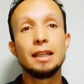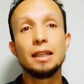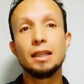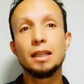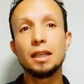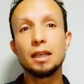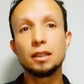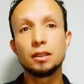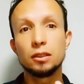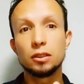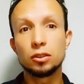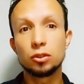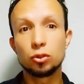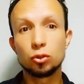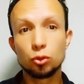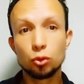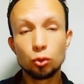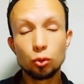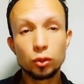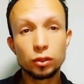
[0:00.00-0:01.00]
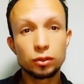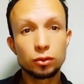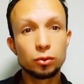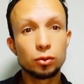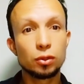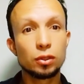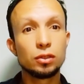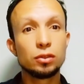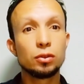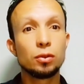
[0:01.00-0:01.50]
later to a
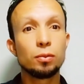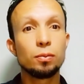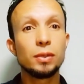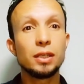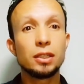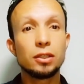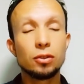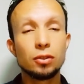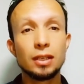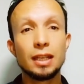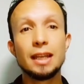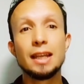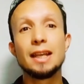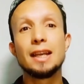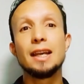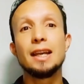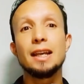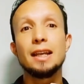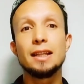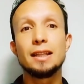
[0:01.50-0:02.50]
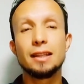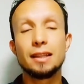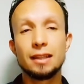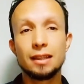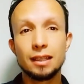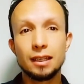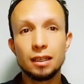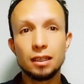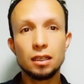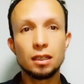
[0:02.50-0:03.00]
student's opinion,
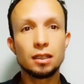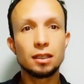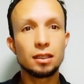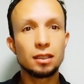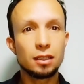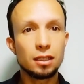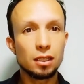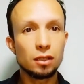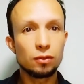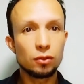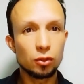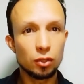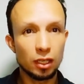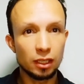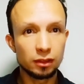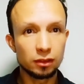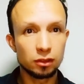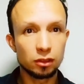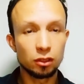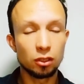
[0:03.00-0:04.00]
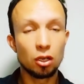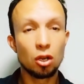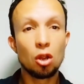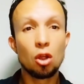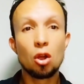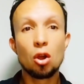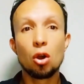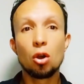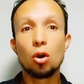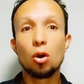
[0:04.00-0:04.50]
and then give your answer.
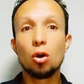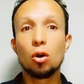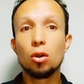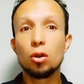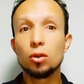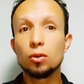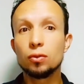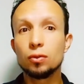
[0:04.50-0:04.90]
All